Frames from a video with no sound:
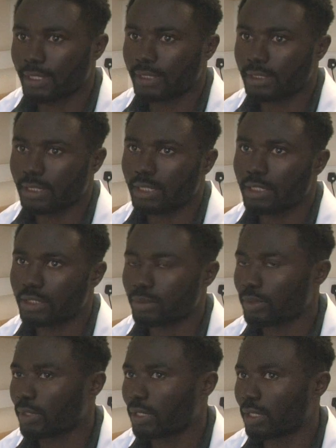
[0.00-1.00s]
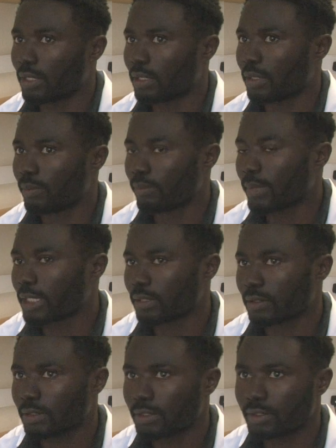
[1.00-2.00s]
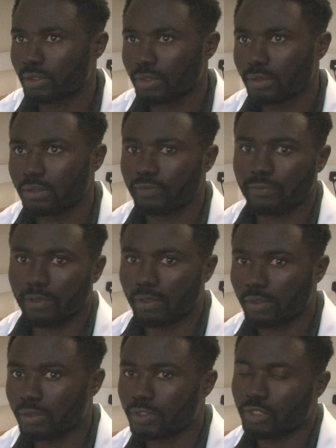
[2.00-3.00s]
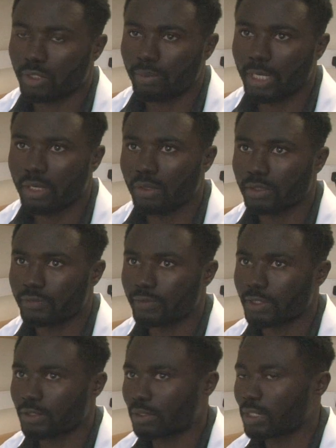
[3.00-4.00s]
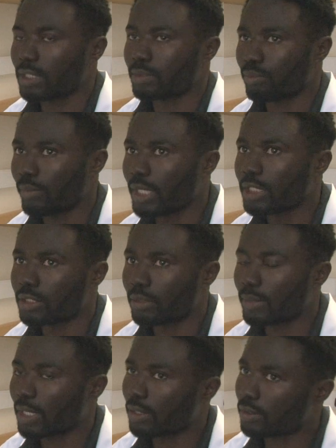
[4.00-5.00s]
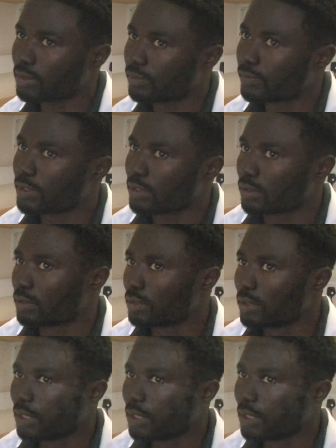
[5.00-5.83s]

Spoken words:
testing these methods for summer cultivation, that's mid-summer cultivation,